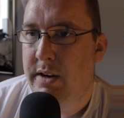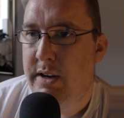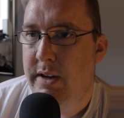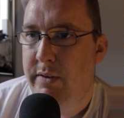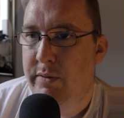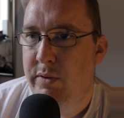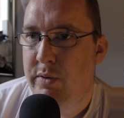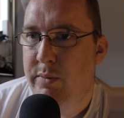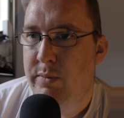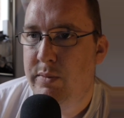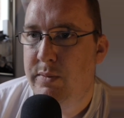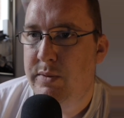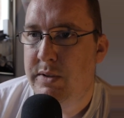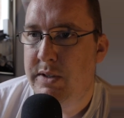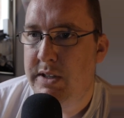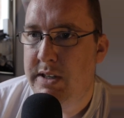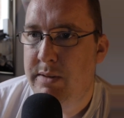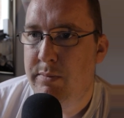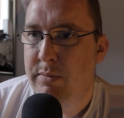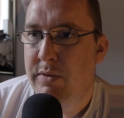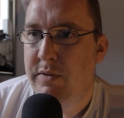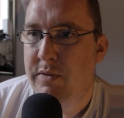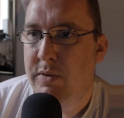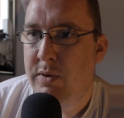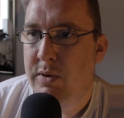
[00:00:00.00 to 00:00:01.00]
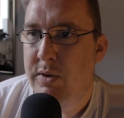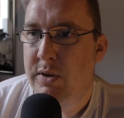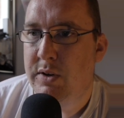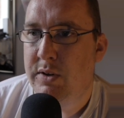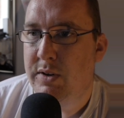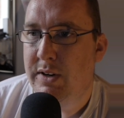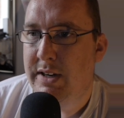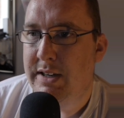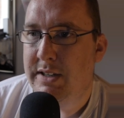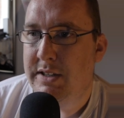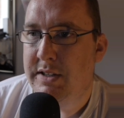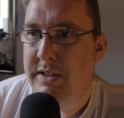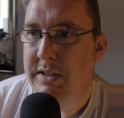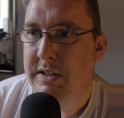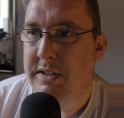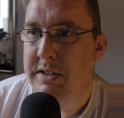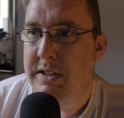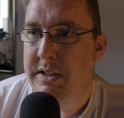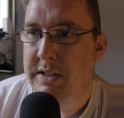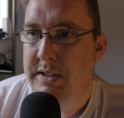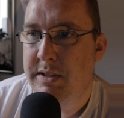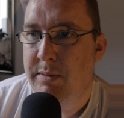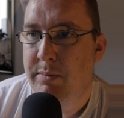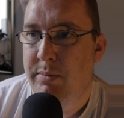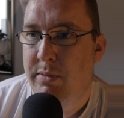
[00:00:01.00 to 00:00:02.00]
never-seen-before crisis
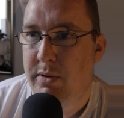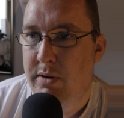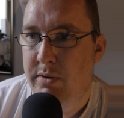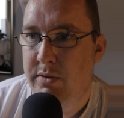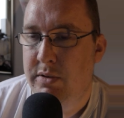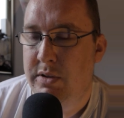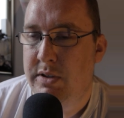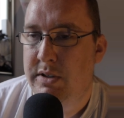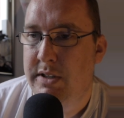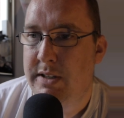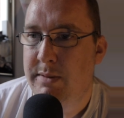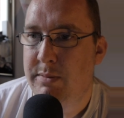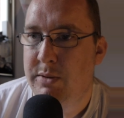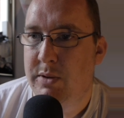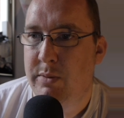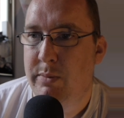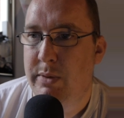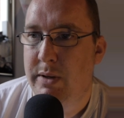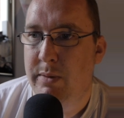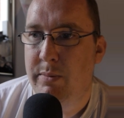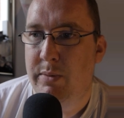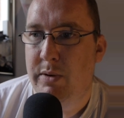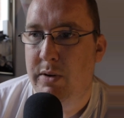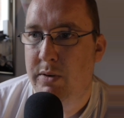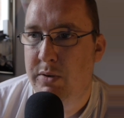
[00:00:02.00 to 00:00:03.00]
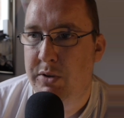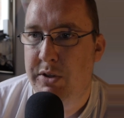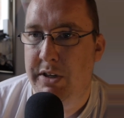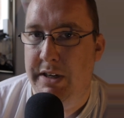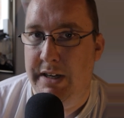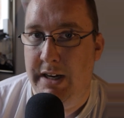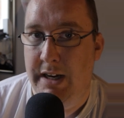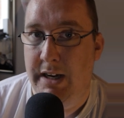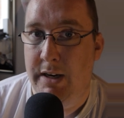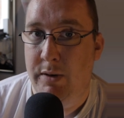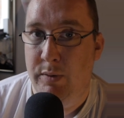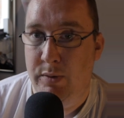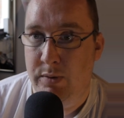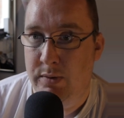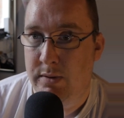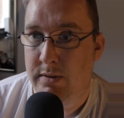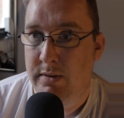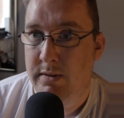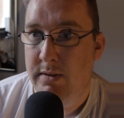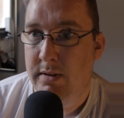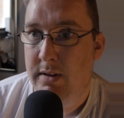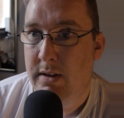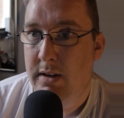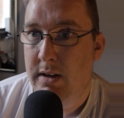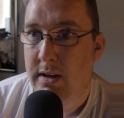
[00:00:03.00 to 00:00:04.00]
seems to be approaching Hyrule.
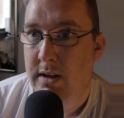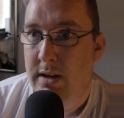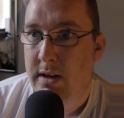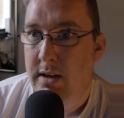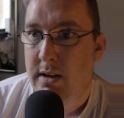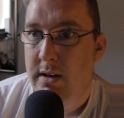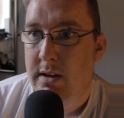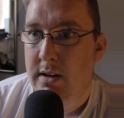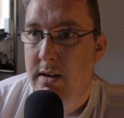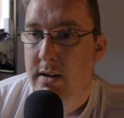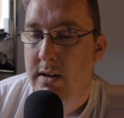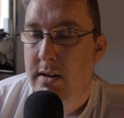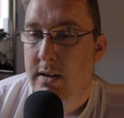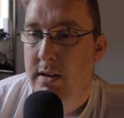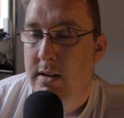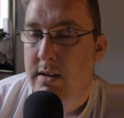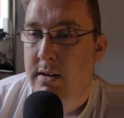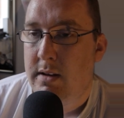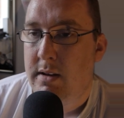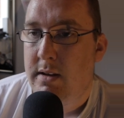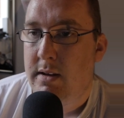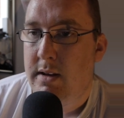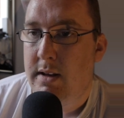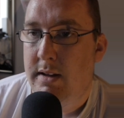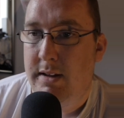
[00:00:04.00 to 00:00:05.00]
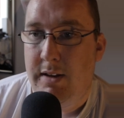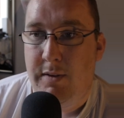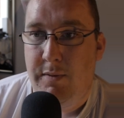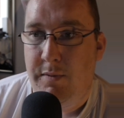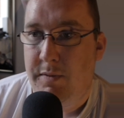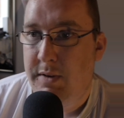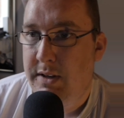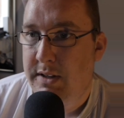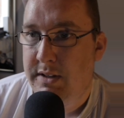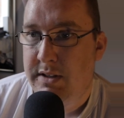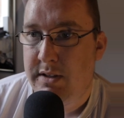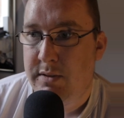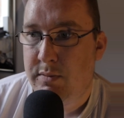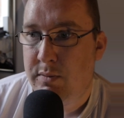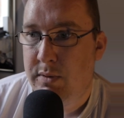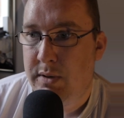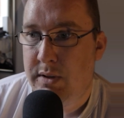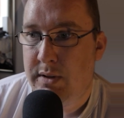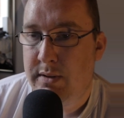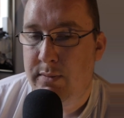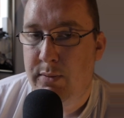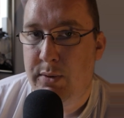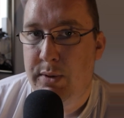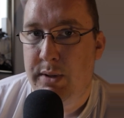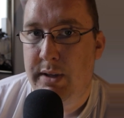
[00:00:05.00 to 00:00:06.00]
And that fits
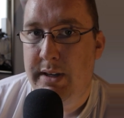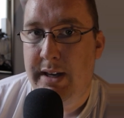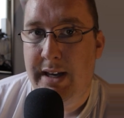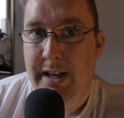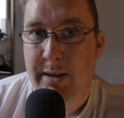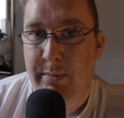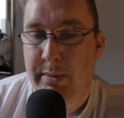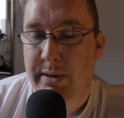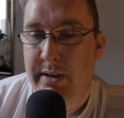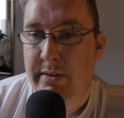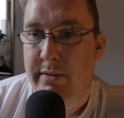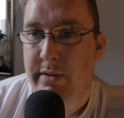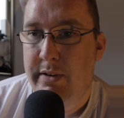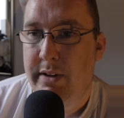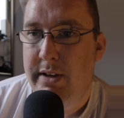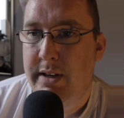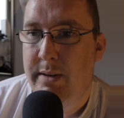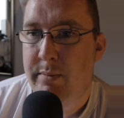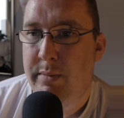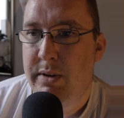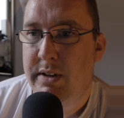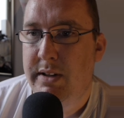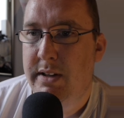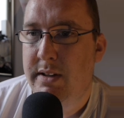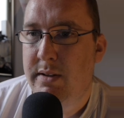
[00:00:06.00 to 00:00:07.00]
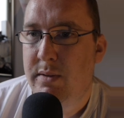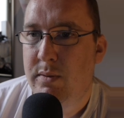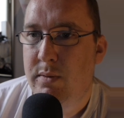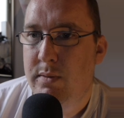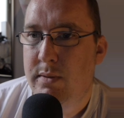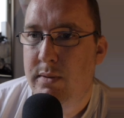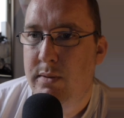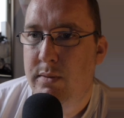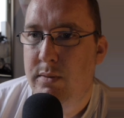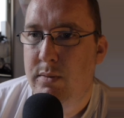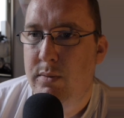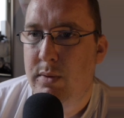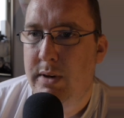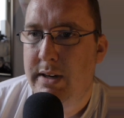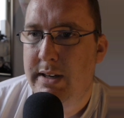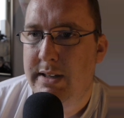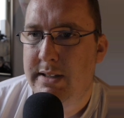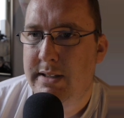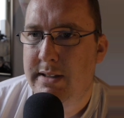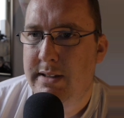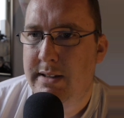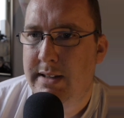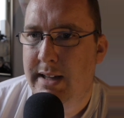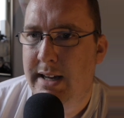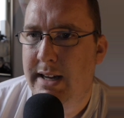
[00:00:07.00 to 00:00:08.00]
with the game and everything, but then why
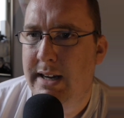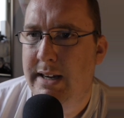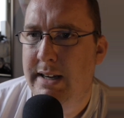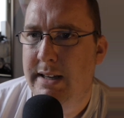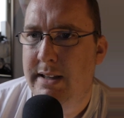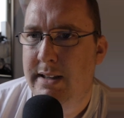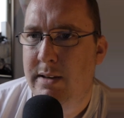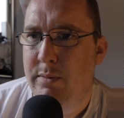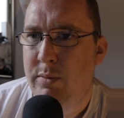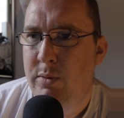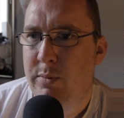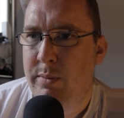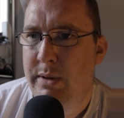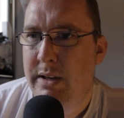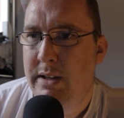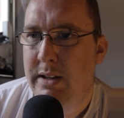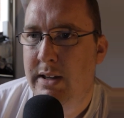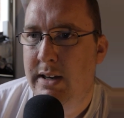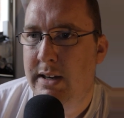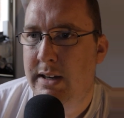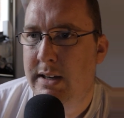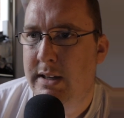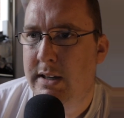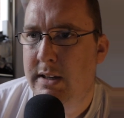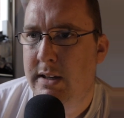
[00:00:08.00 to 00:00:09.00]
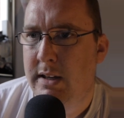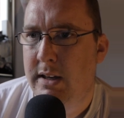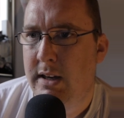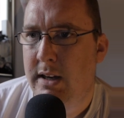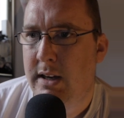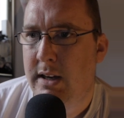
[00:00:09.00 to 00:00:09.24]
is nai? That would be like